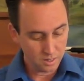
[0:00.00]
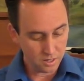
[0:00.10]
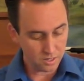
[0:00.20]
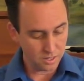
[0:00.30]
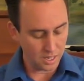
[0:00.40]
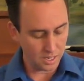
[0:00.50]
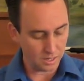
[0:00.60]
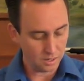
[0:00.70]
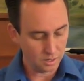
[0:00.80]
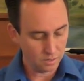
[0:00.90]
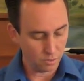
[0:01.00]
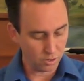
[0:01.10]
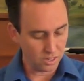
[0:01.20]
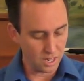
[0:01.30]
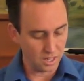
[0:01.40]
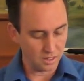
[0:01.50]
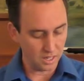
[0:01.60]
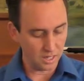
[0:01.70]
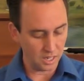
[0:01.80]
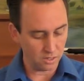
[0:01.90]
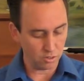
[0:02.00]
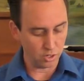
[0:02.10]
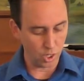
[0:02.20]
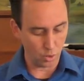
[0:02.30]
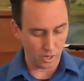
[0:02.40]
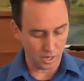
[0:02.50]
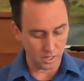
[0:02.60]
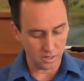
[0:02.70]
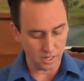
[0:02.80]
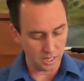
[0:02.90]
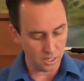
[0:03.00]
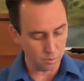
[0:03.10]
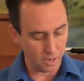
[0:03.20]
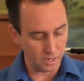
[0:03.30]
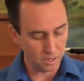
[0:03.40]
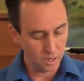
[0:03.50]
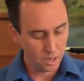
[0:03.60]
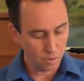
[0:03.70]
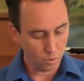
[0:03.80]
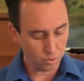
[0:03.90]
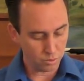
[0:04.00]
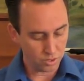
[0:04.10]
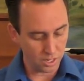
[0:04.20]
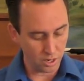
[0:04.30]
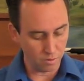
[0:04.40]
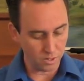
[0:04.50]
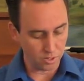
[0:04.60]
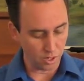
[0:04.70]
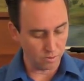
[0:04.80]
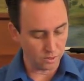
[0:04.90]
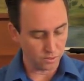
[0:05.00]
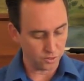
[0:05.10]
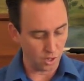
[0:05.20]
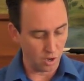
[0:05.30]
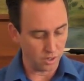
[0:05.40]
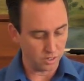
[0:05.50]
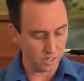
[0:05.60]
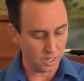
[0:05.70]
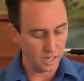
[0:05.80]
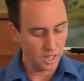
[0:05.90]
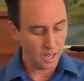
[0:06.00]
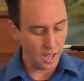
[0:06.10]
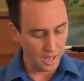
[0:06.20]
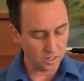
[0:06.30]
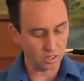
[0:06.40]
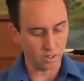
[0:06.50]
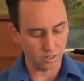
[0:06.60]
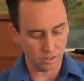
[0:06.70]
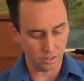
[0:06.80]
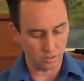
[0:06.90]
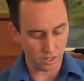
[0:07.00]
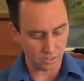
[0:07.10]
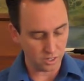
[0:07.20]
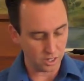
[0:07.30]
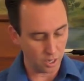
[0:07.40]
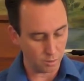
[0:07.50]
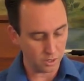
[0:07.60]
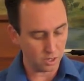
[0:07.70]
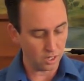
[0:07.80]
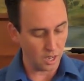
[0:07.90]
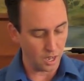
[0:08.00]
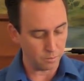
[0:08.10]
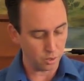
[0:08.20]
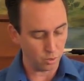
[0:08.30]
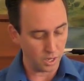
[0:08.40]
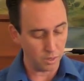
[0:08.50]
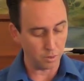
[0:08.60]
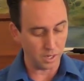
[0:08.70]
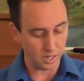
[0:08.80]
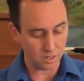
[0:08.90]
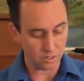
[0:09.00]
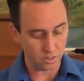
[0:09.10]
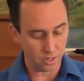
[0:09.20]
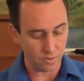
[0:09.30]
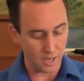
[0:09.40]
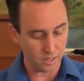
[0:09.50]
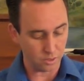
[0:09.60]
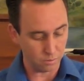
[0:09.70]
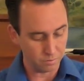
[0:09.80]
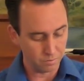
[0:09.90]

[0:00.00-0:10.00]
this day. Verse 9 Then answered Doeg the Edomite, which was set over the servants of Saul, and said, I saw the son of Jesse coming to Nob to Ahimelech the son of Ahitub.